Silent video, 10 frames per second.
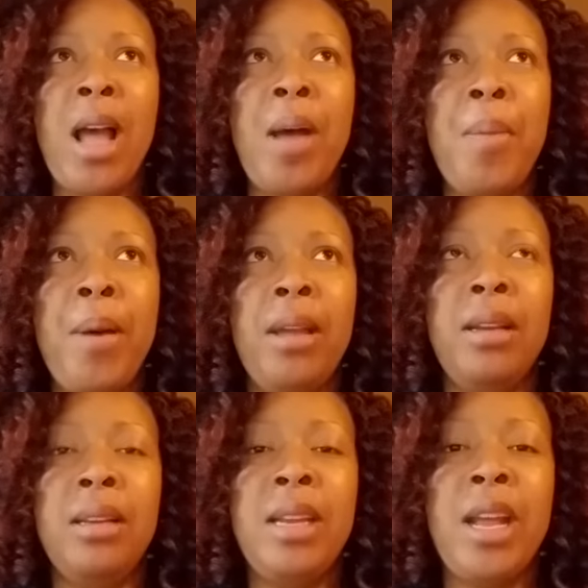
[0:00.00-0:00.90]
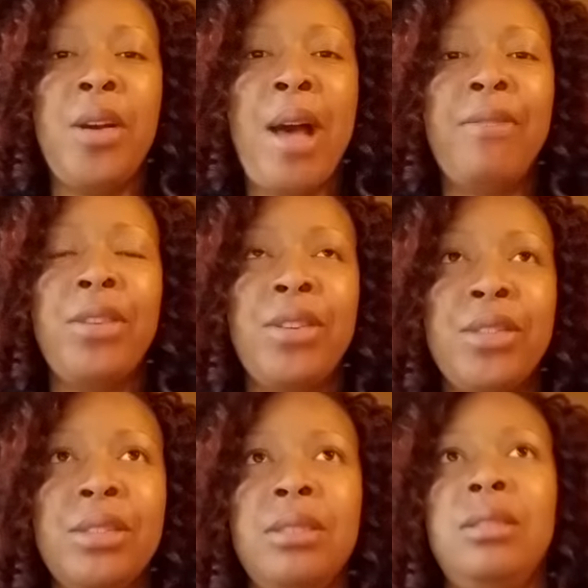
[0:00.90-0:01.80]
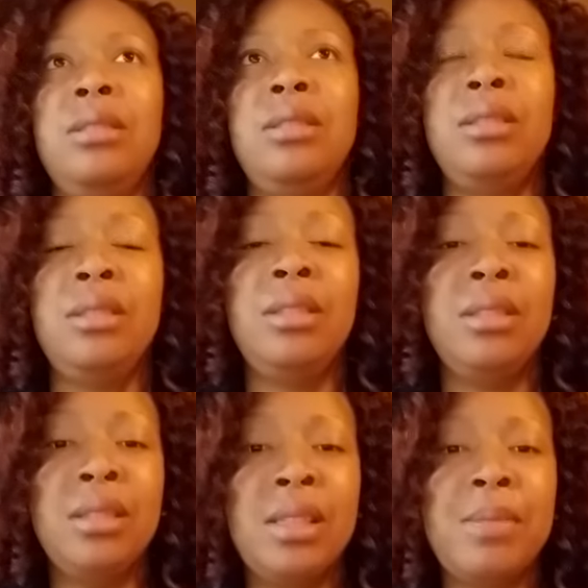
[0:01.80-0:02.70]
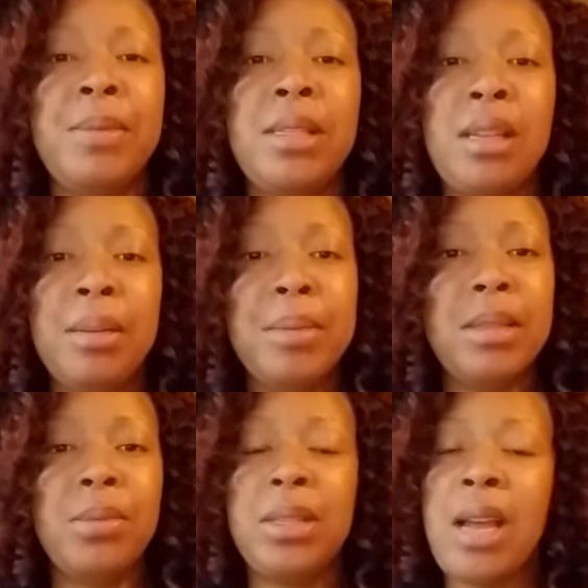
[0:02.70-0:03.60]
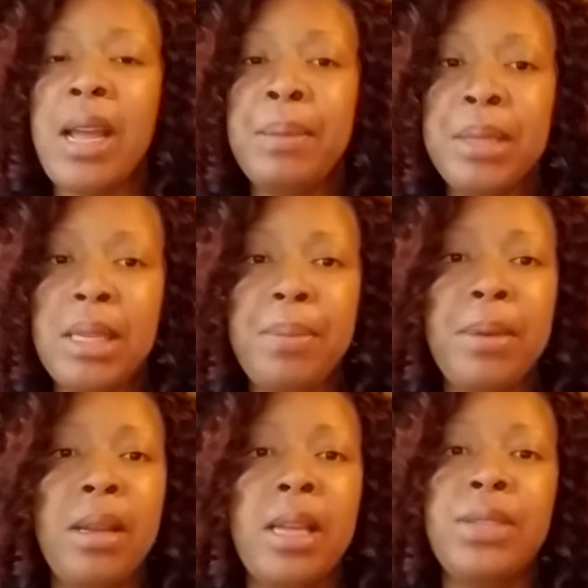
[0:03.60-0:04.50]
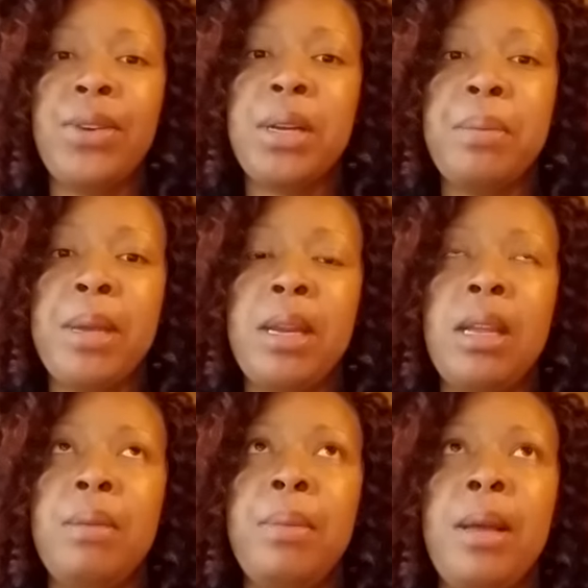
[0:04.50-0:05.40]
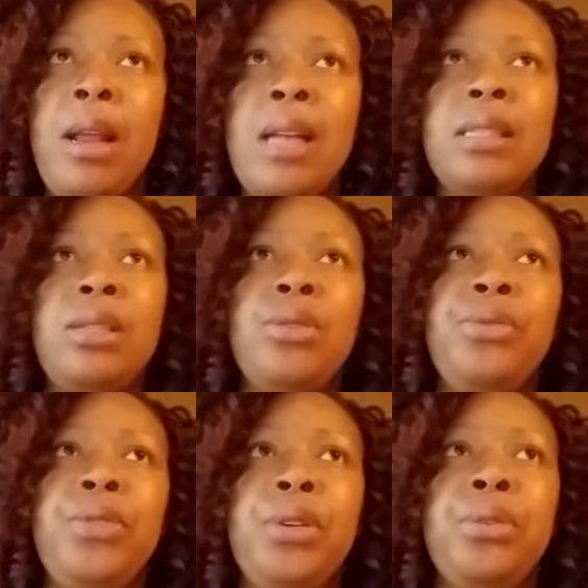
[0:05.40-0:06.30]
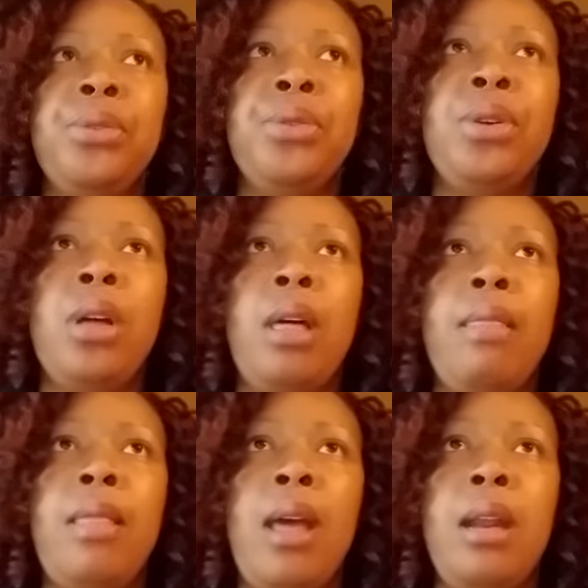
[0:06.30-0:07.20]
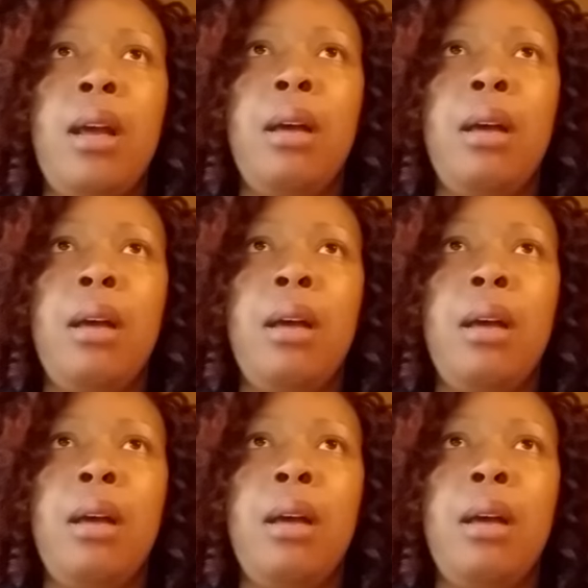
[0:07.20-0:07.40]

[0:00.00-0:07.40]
But, you know, after some sips, which I am sipping as recommended, but I still feel that